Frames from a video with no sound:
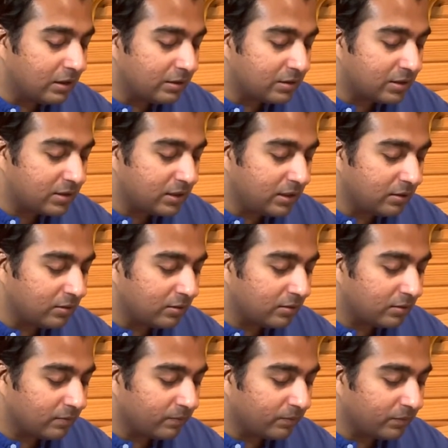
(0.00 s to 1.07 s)

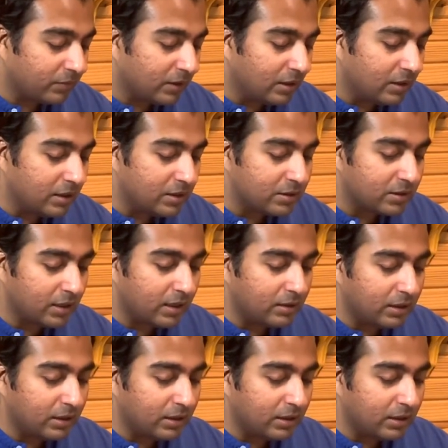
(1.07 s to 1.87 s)
Conceit is